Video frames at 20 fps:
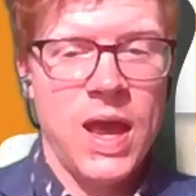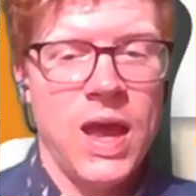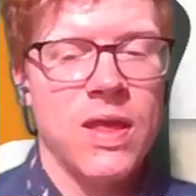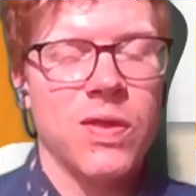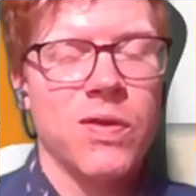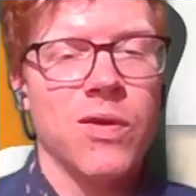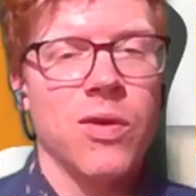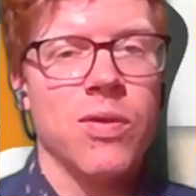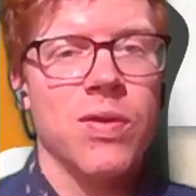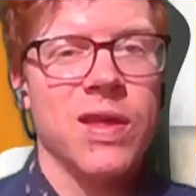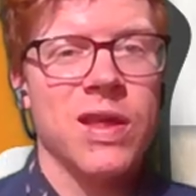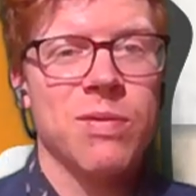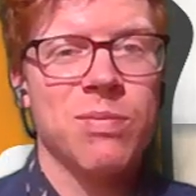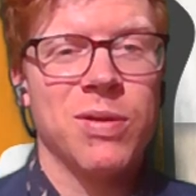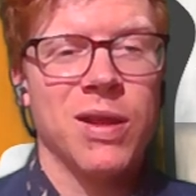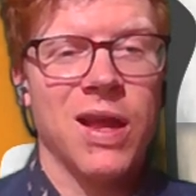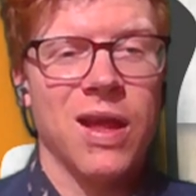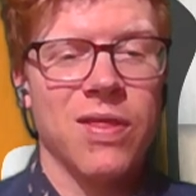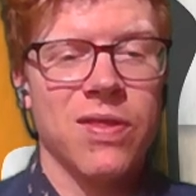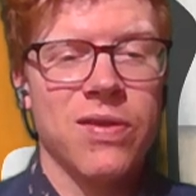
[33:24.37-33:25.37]
and so these
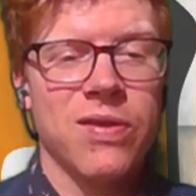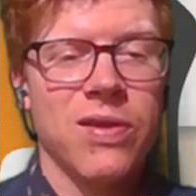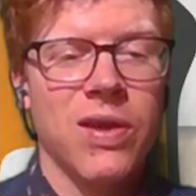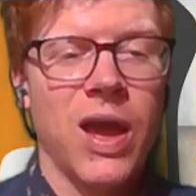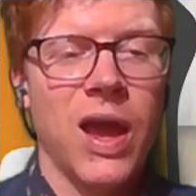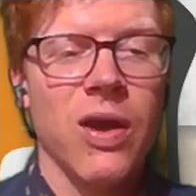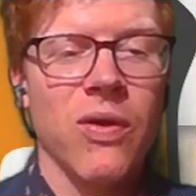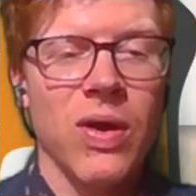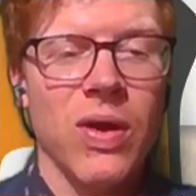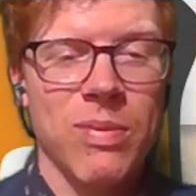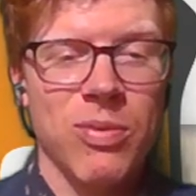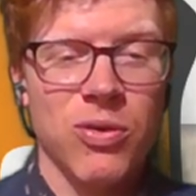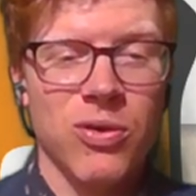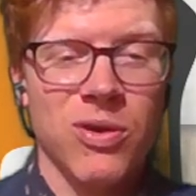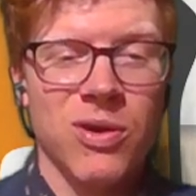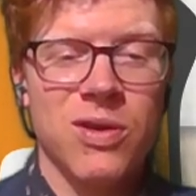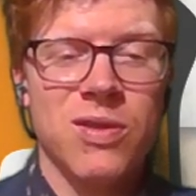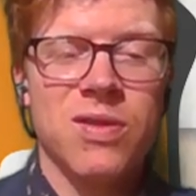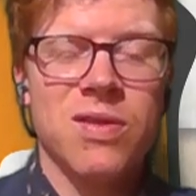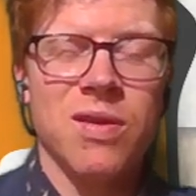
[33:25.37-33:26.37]
plants are
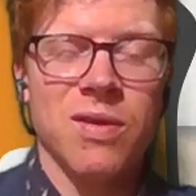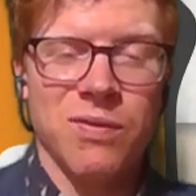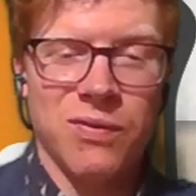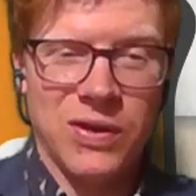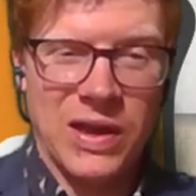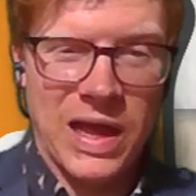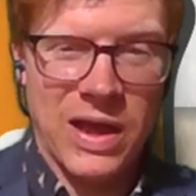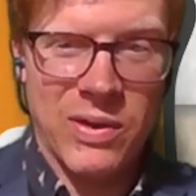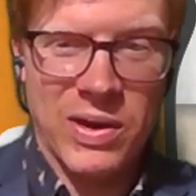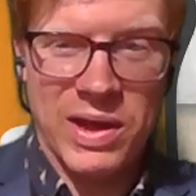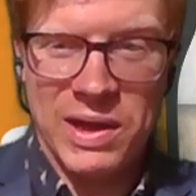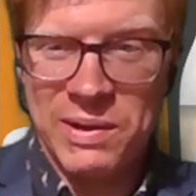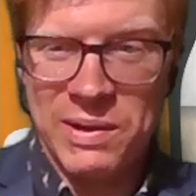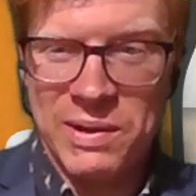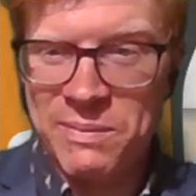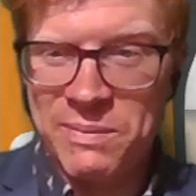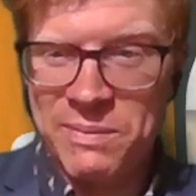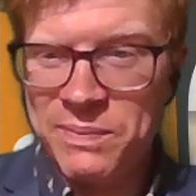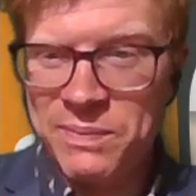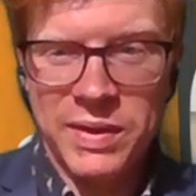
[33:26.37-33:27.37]
able to flower.
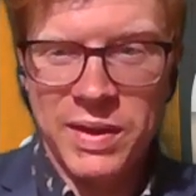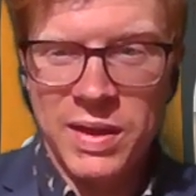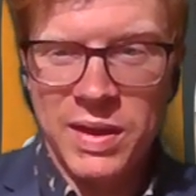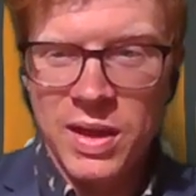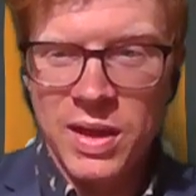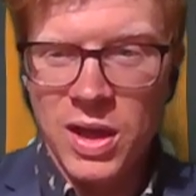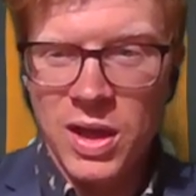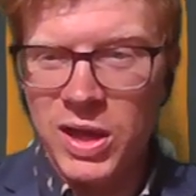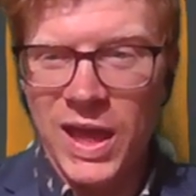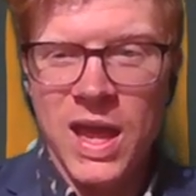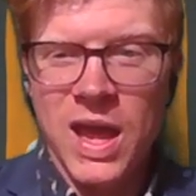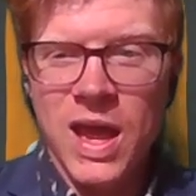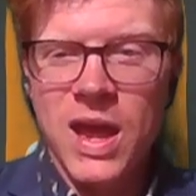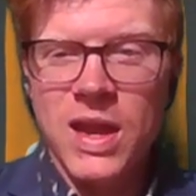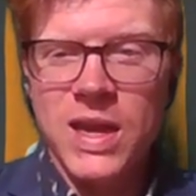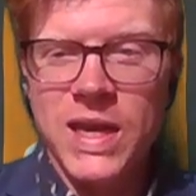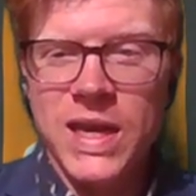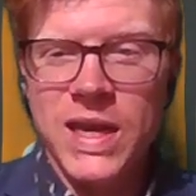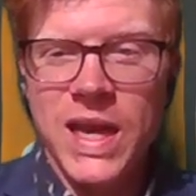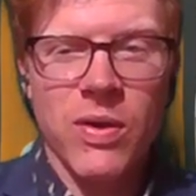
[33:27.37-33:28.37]
Okay,
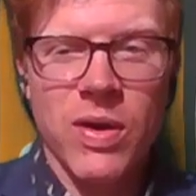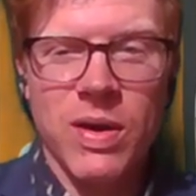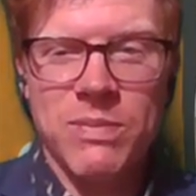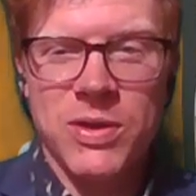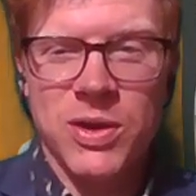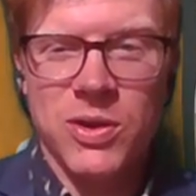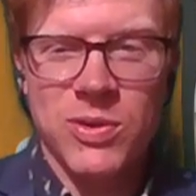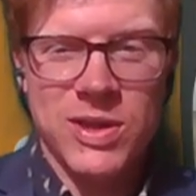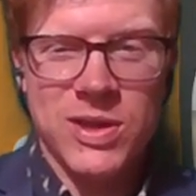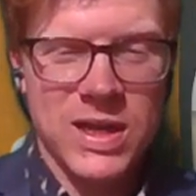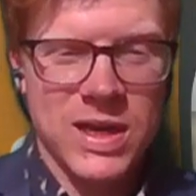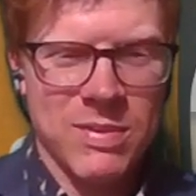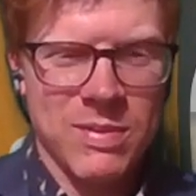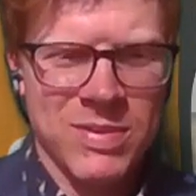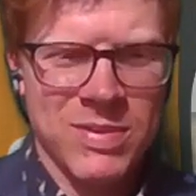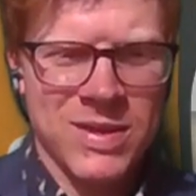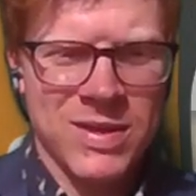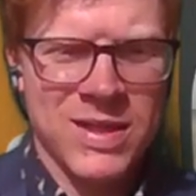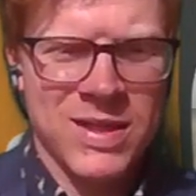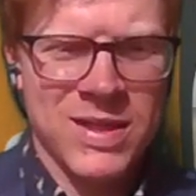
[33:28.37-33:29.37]
now we're up to question
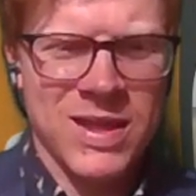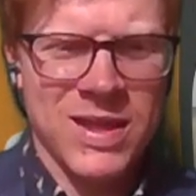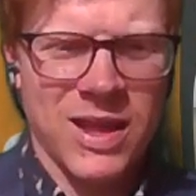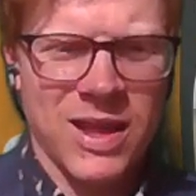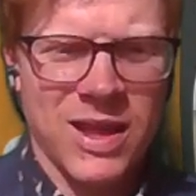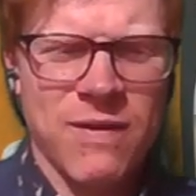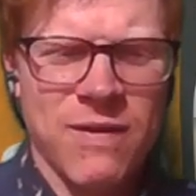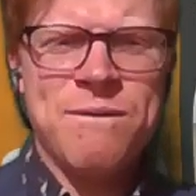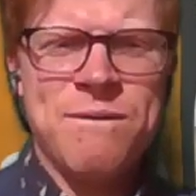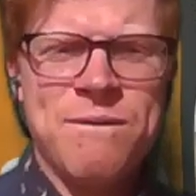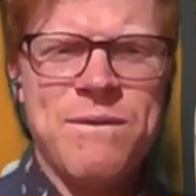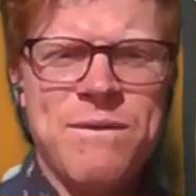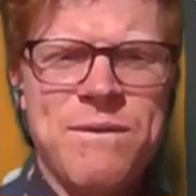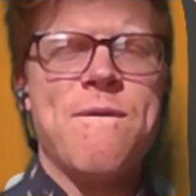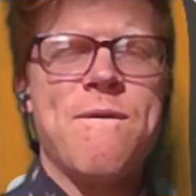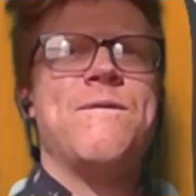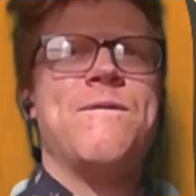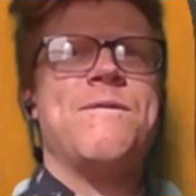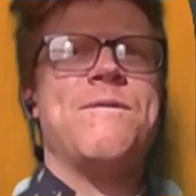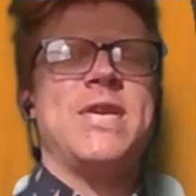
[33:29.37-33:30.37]
number 6.
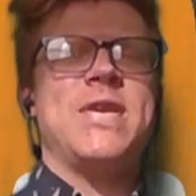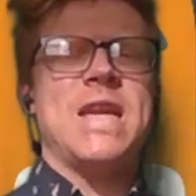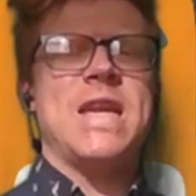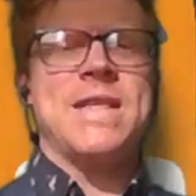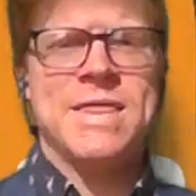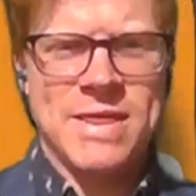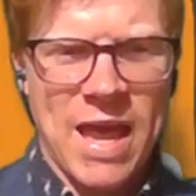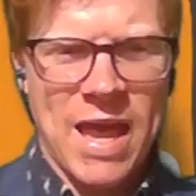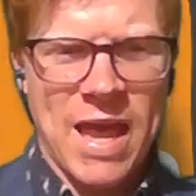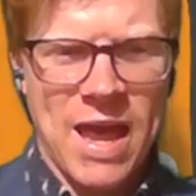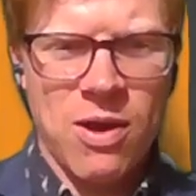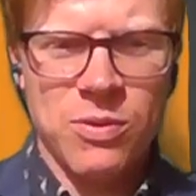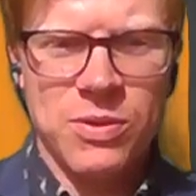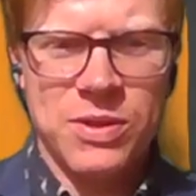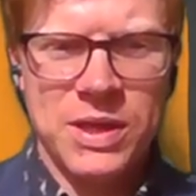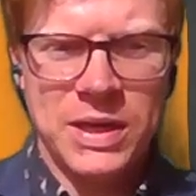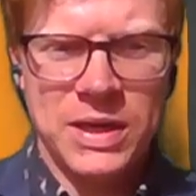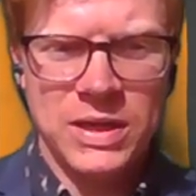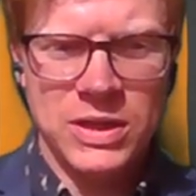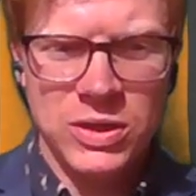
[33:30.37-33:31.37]

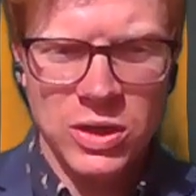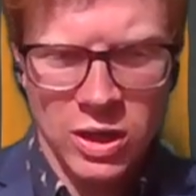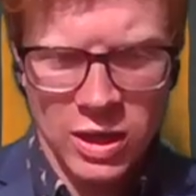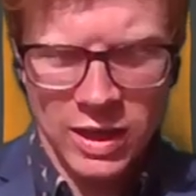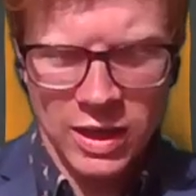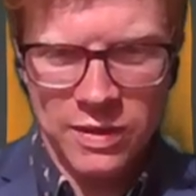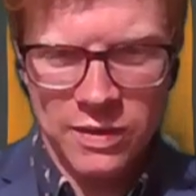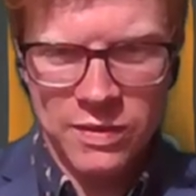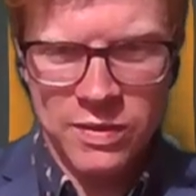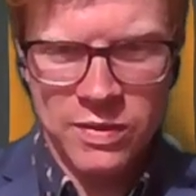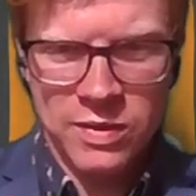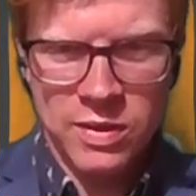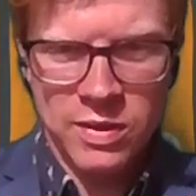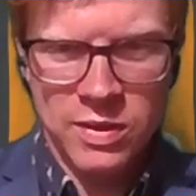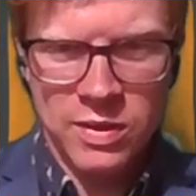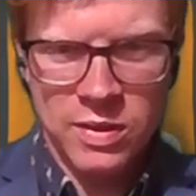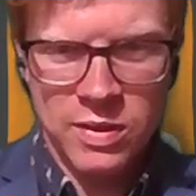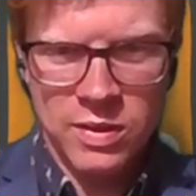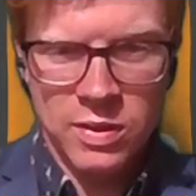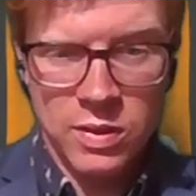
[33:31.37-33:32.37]
$50,000.
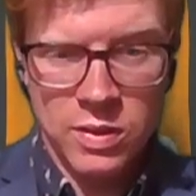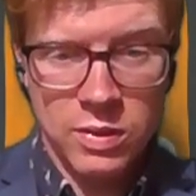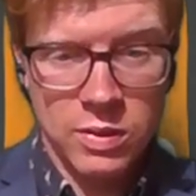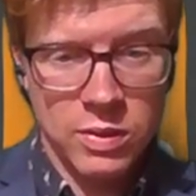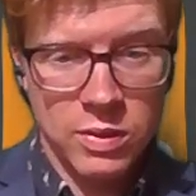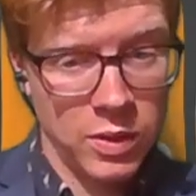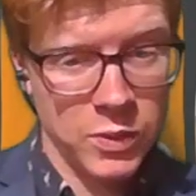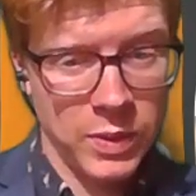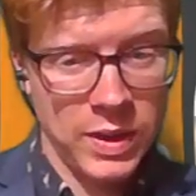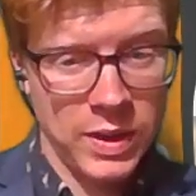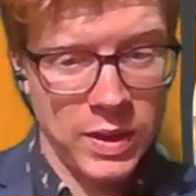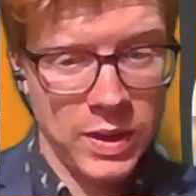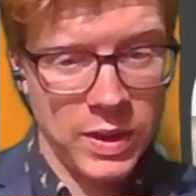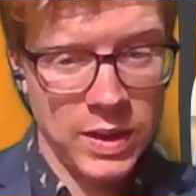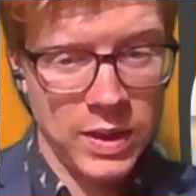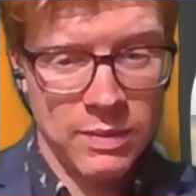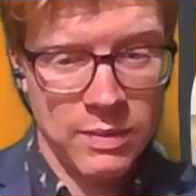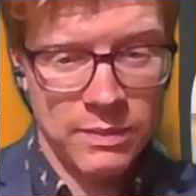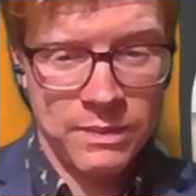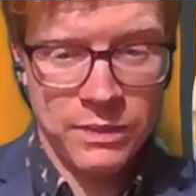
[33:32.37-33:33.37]
Hooey.
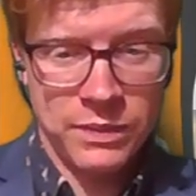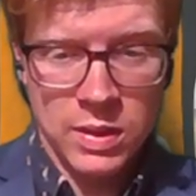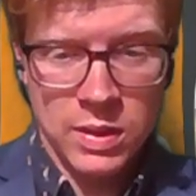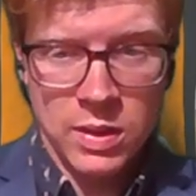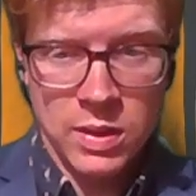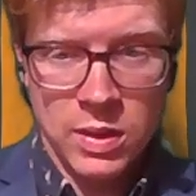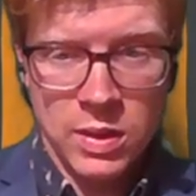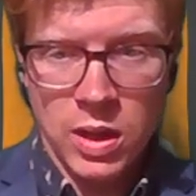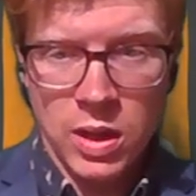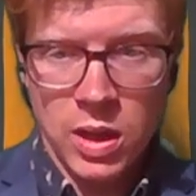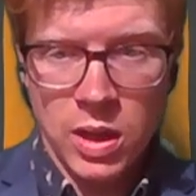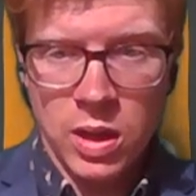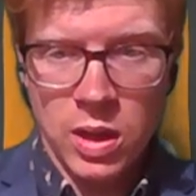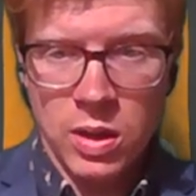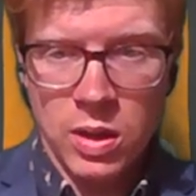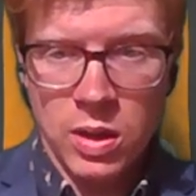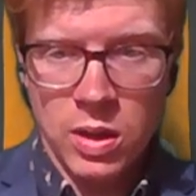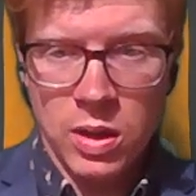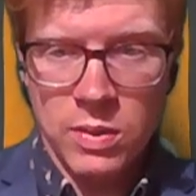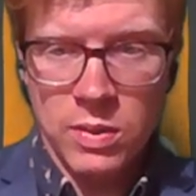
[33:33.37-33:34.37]

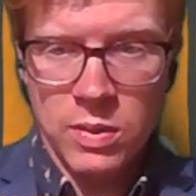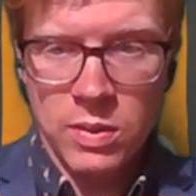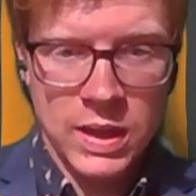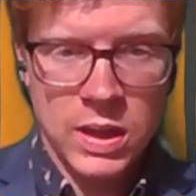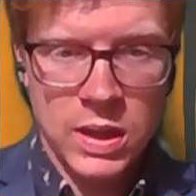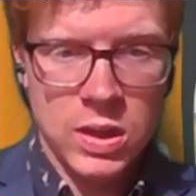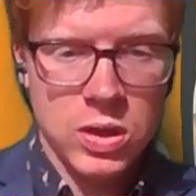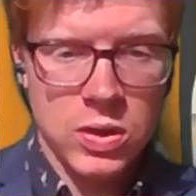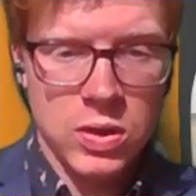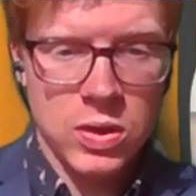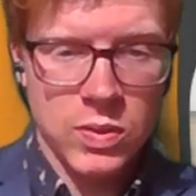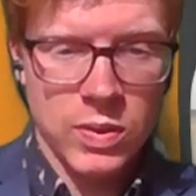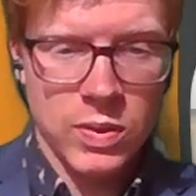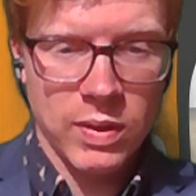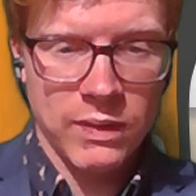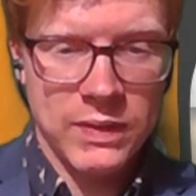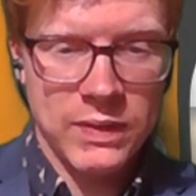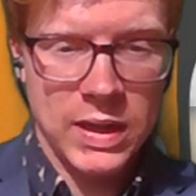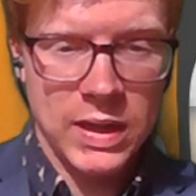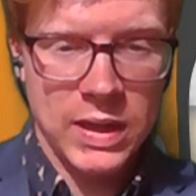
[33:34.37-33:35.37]
Hopefully you are
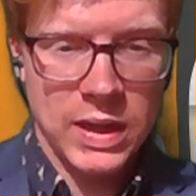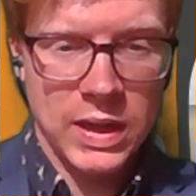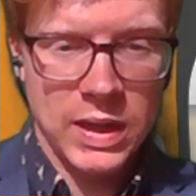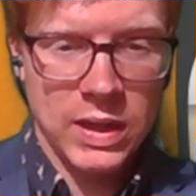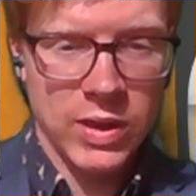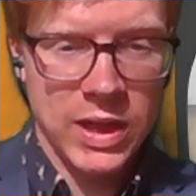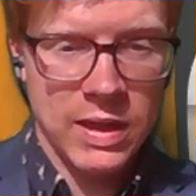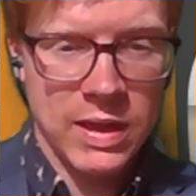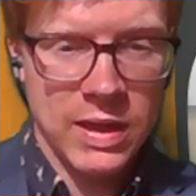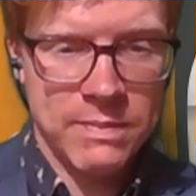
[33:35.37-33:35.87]
feeling ready.